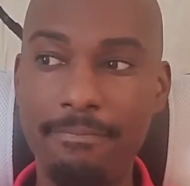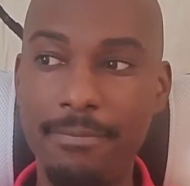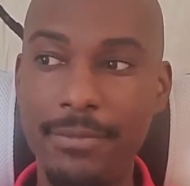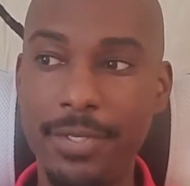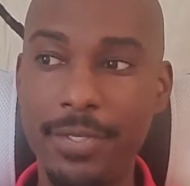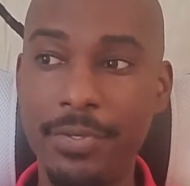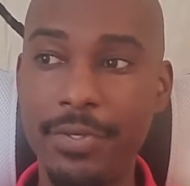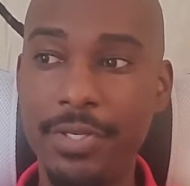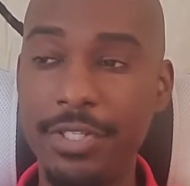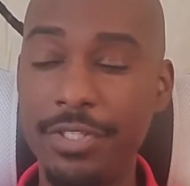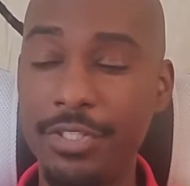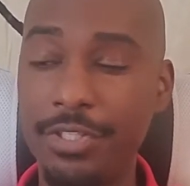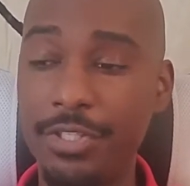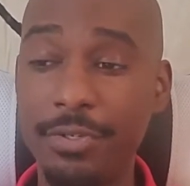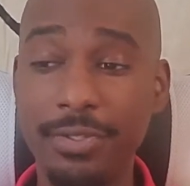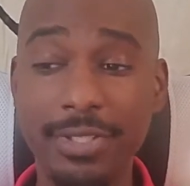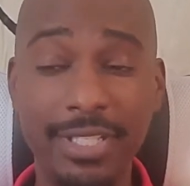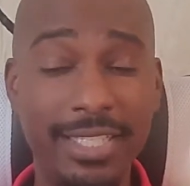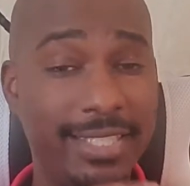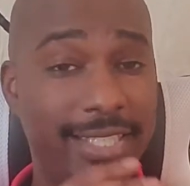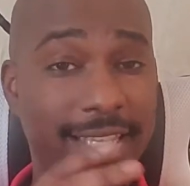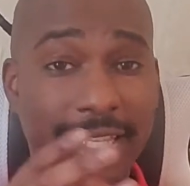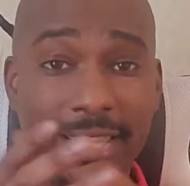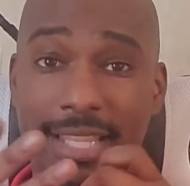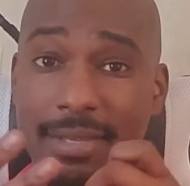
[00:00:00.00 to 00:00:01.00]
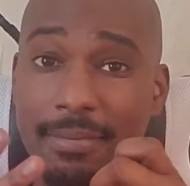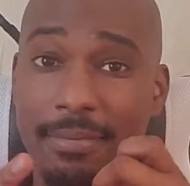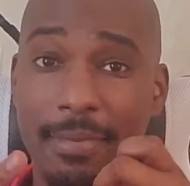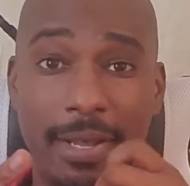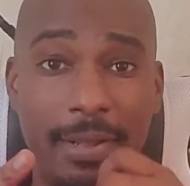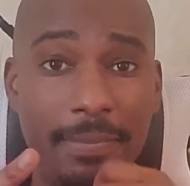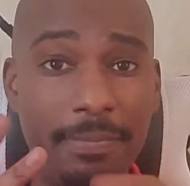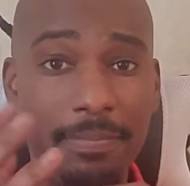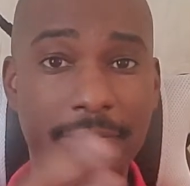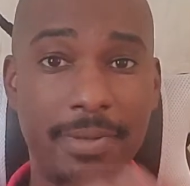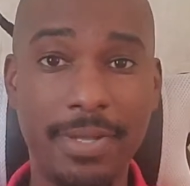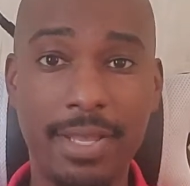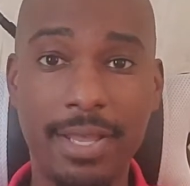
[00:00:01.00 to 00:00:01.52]
You can certainly set them
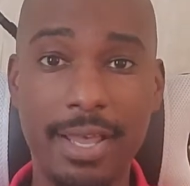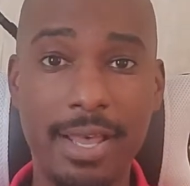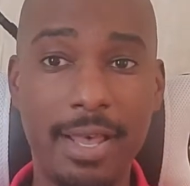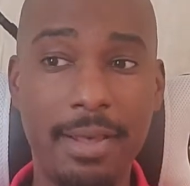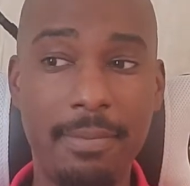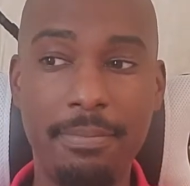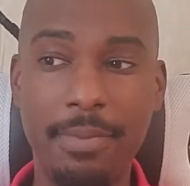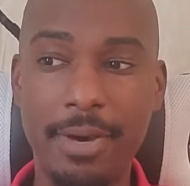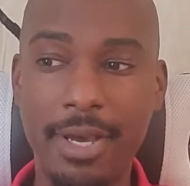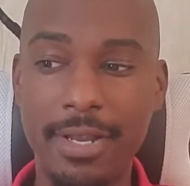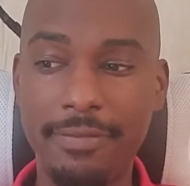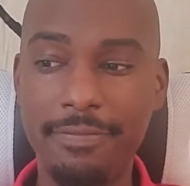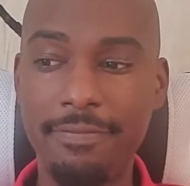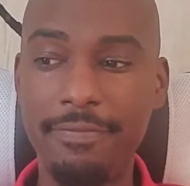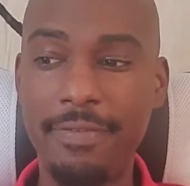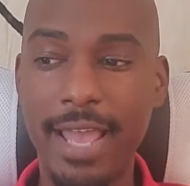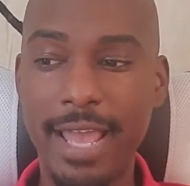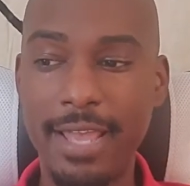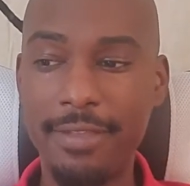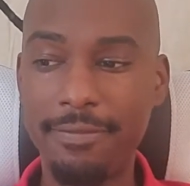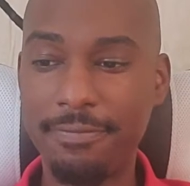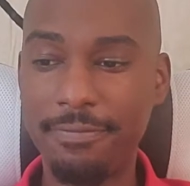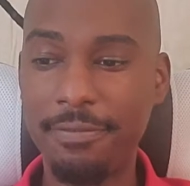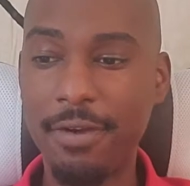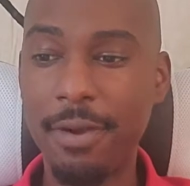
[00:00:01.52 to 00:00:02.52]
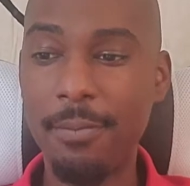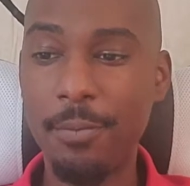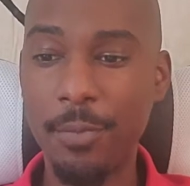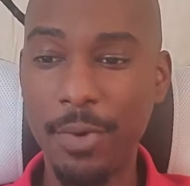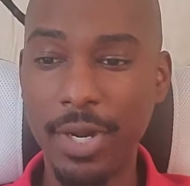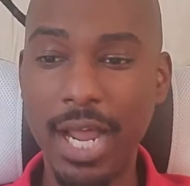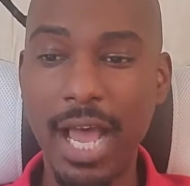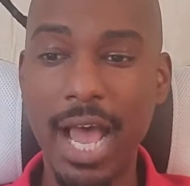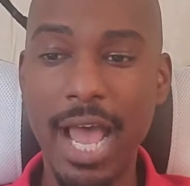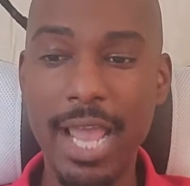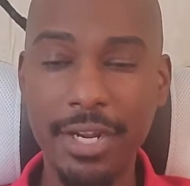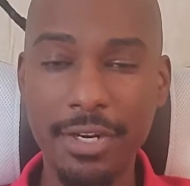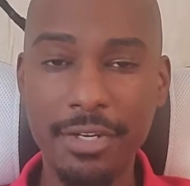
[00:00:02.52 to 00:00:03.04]
up, but from what
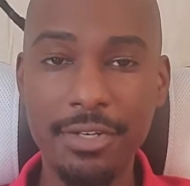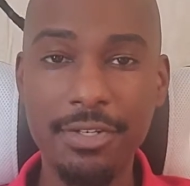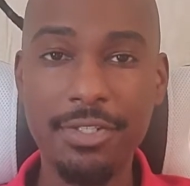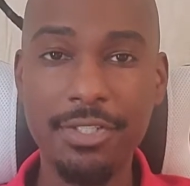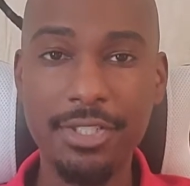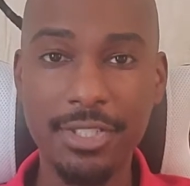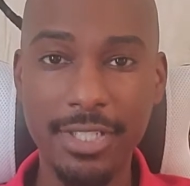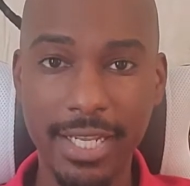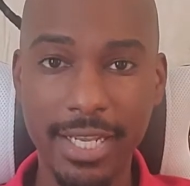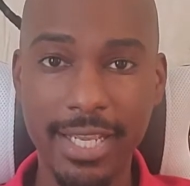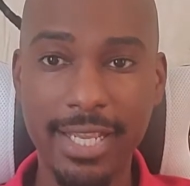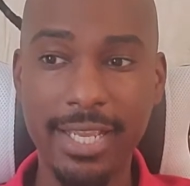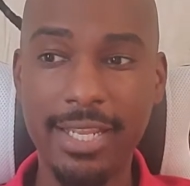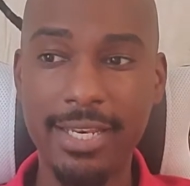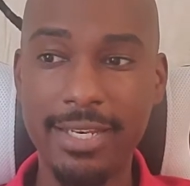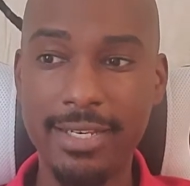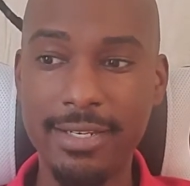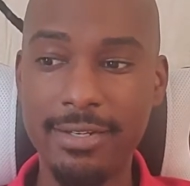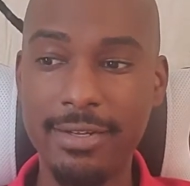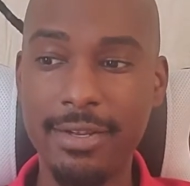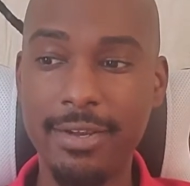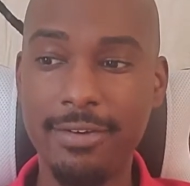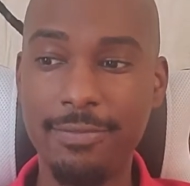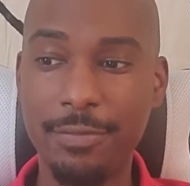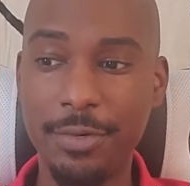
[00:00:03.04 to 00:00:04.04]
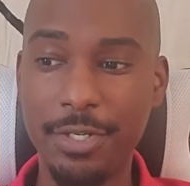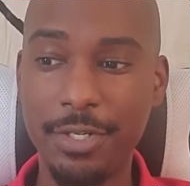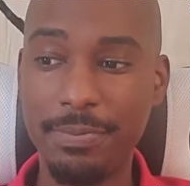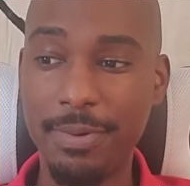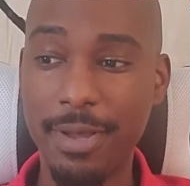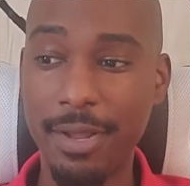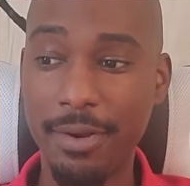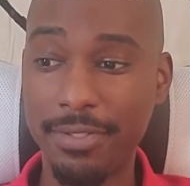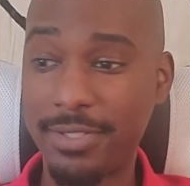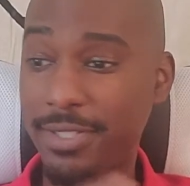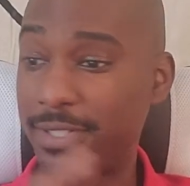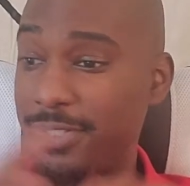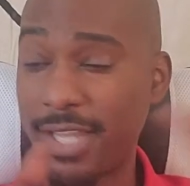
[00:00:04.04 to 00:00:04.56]
I understand of witch
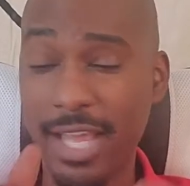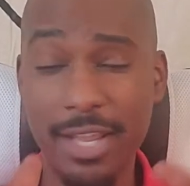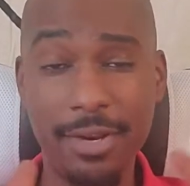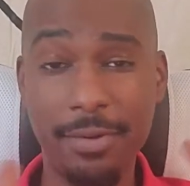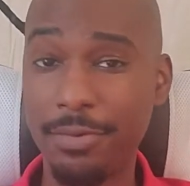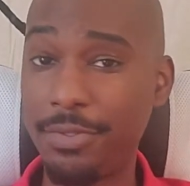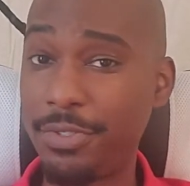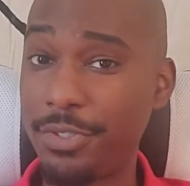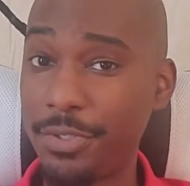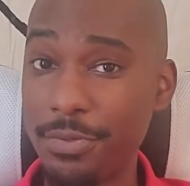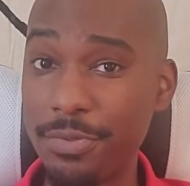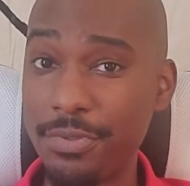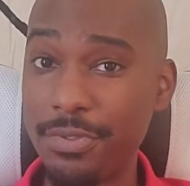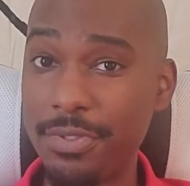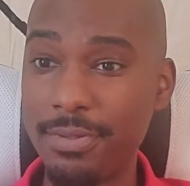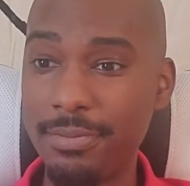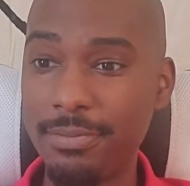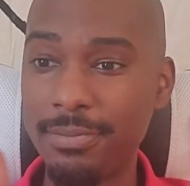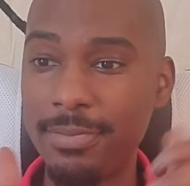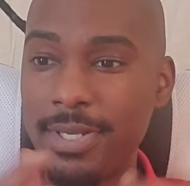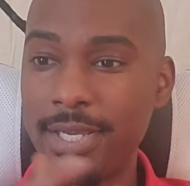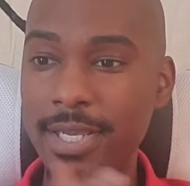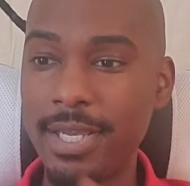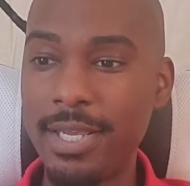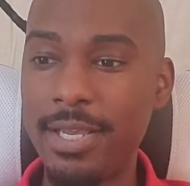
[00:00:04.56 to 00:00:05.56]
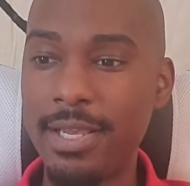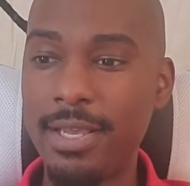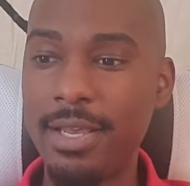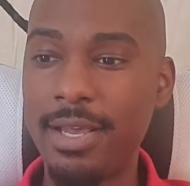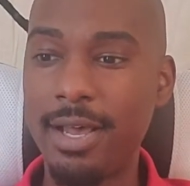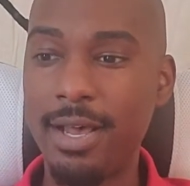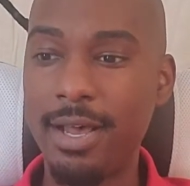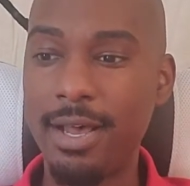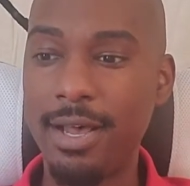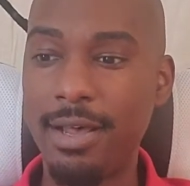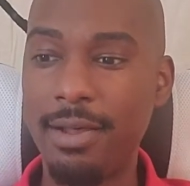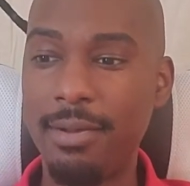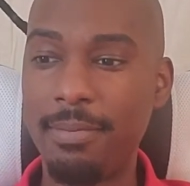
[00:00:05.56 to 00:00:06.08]
bottles, since I don't use them,
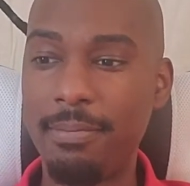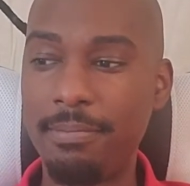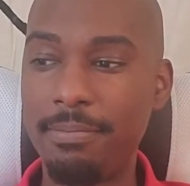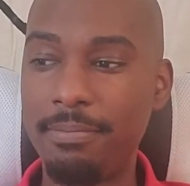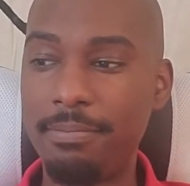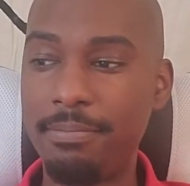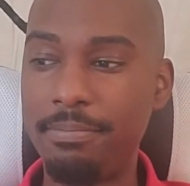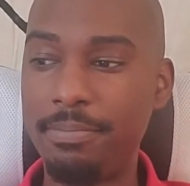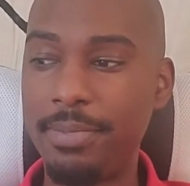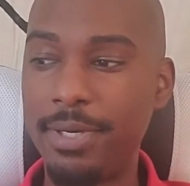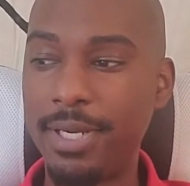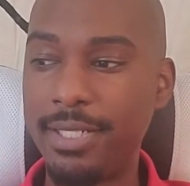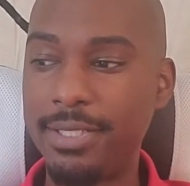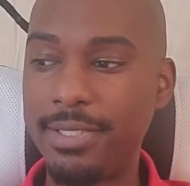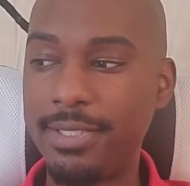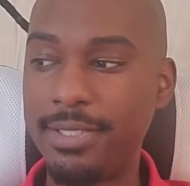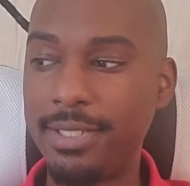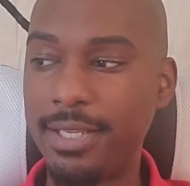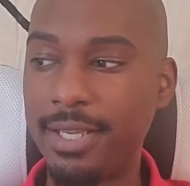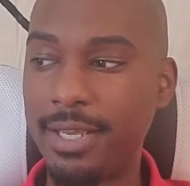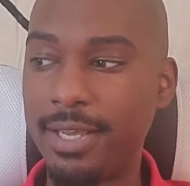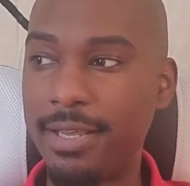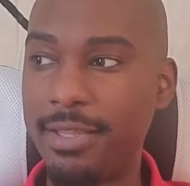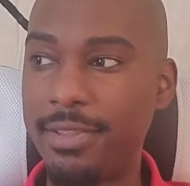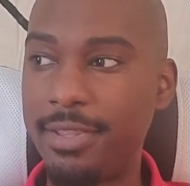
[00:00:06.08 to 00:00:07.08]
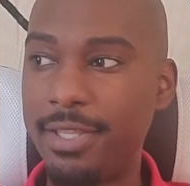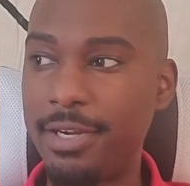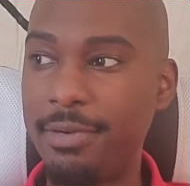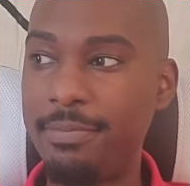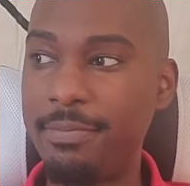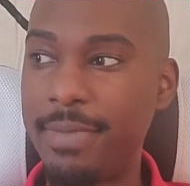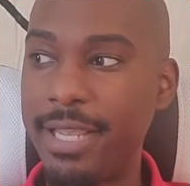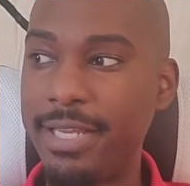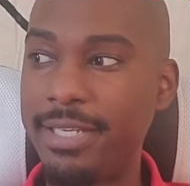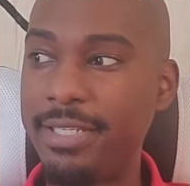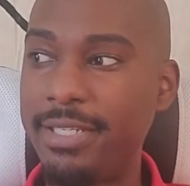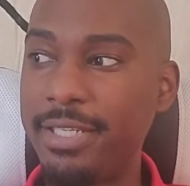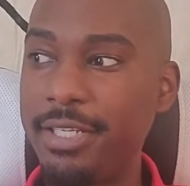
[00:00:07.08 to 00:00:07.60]
but they're
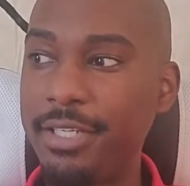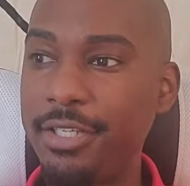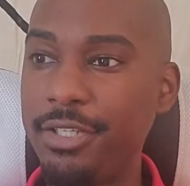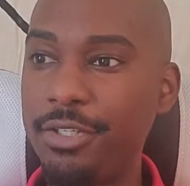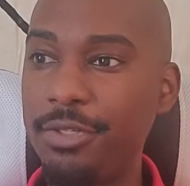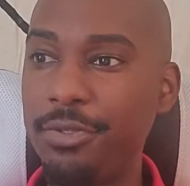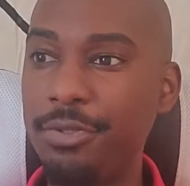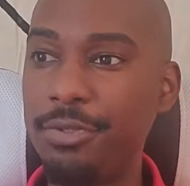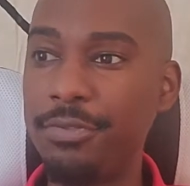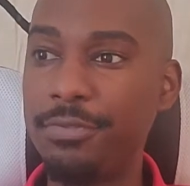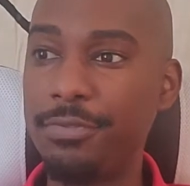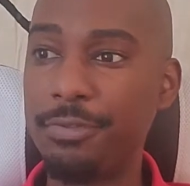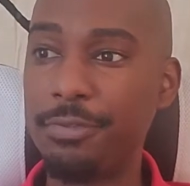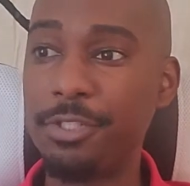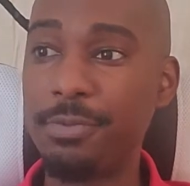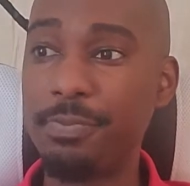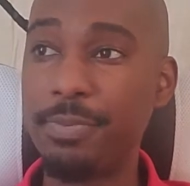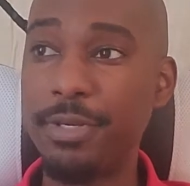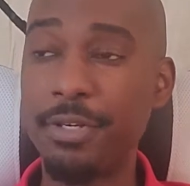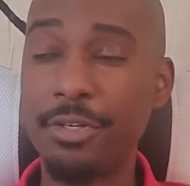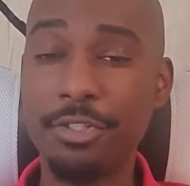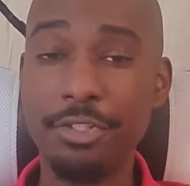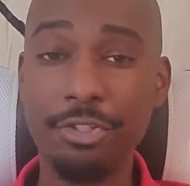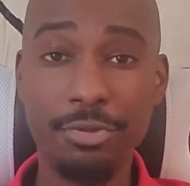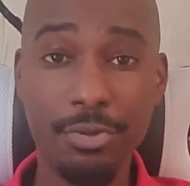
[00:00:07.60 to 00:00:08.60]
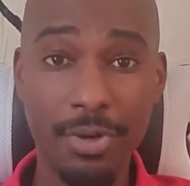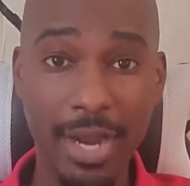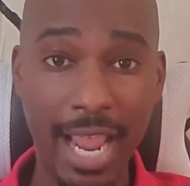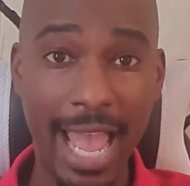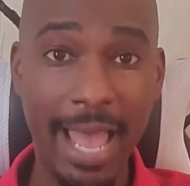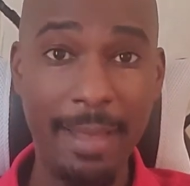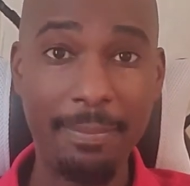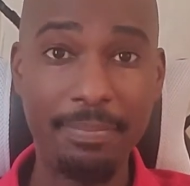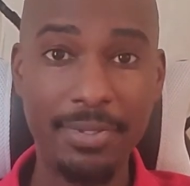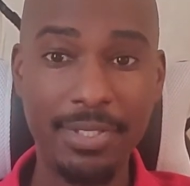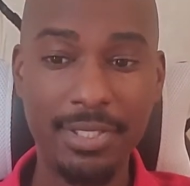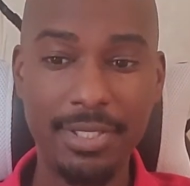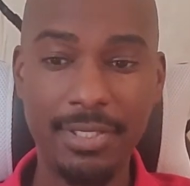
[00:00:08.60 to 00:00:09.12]
mainly used for spirit
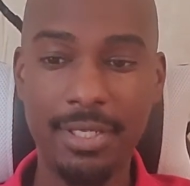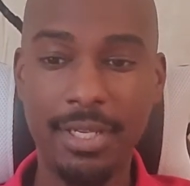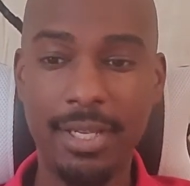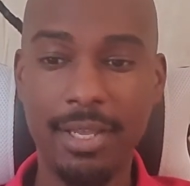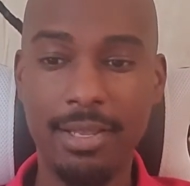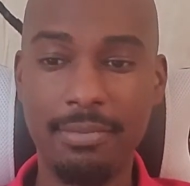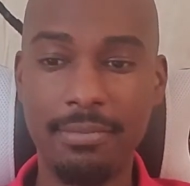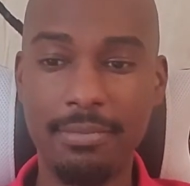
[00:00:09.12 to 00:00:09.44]
traps.